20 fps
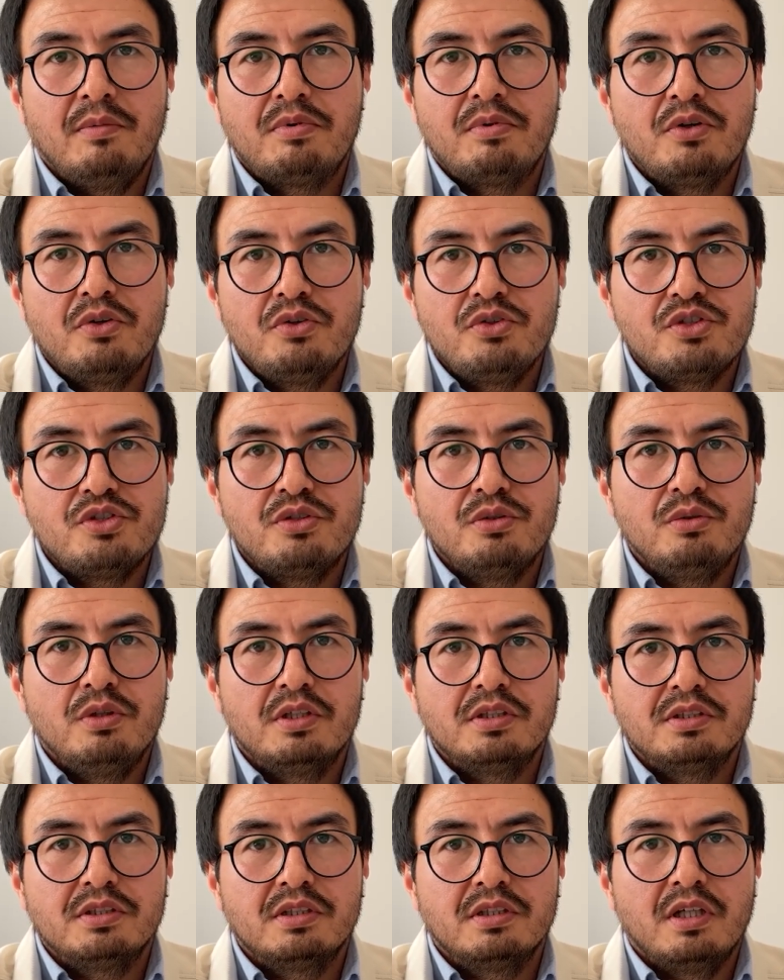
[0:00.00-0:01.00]
approach
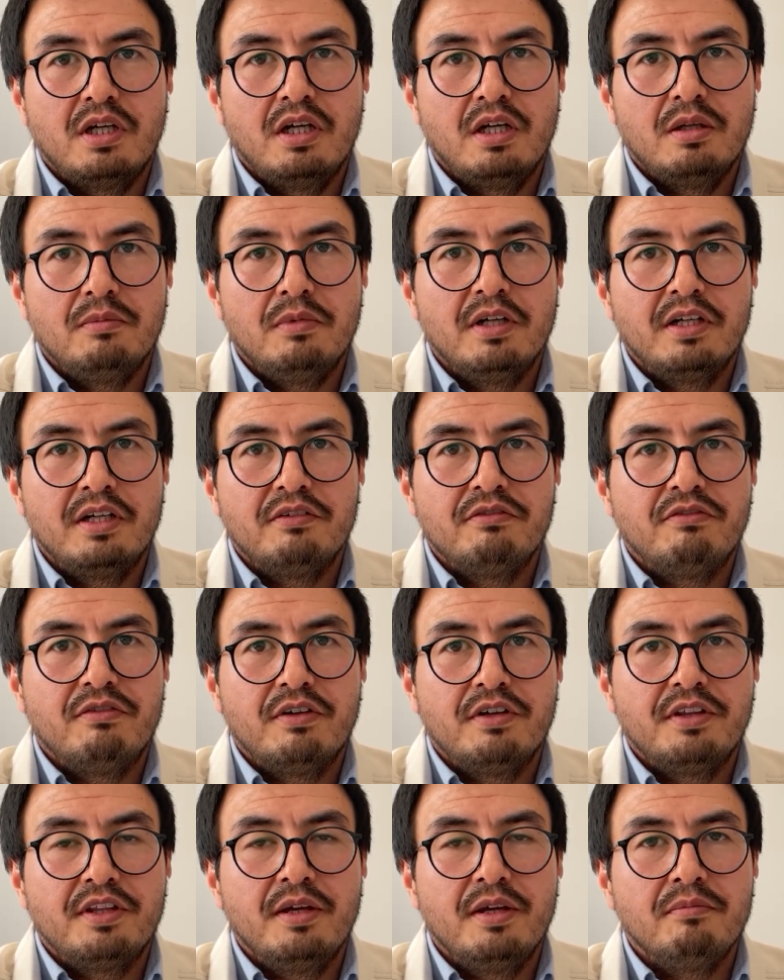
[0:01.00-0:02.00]
towards the Taliban, and
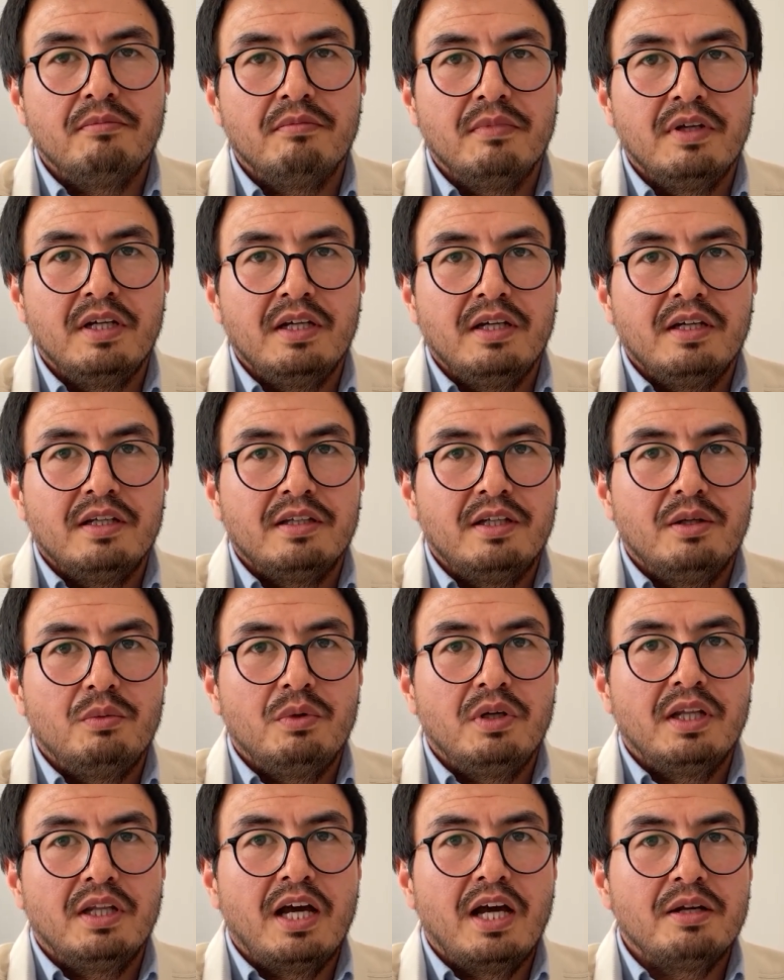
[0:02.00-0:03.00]
for them there
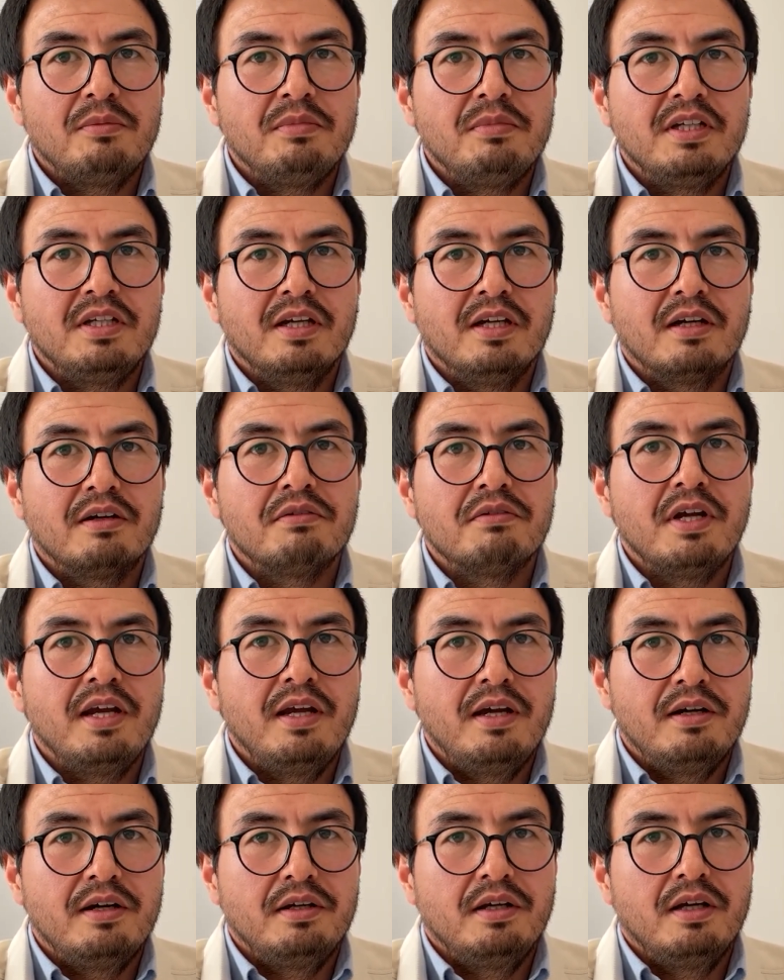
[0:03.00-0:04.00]
will not be a
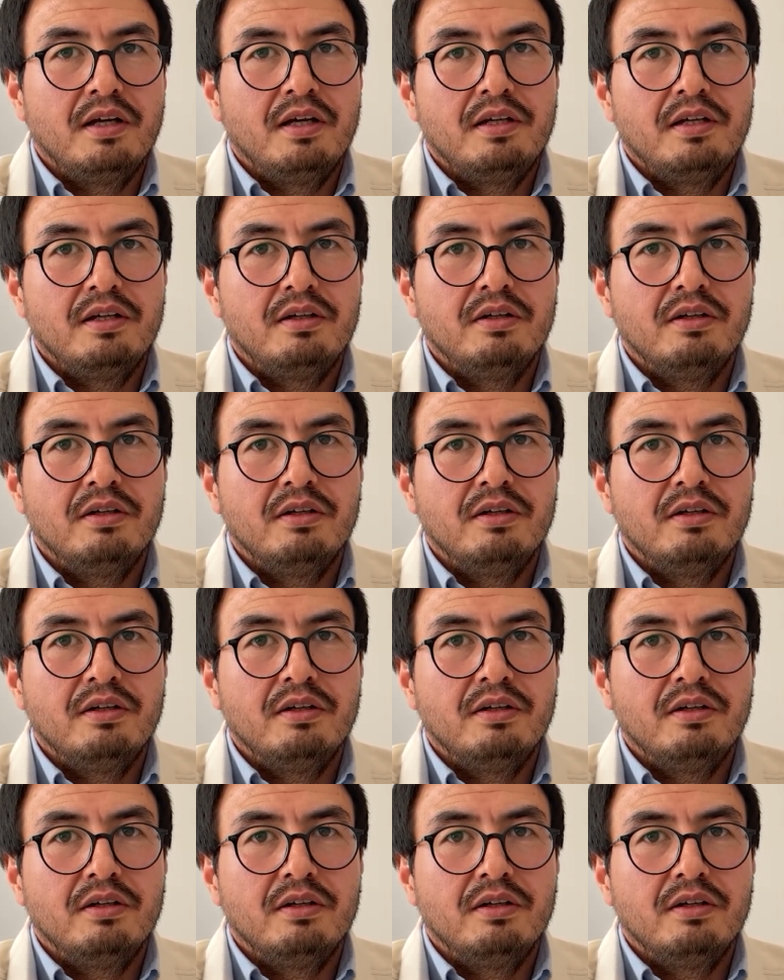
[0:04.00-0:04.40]
gray area.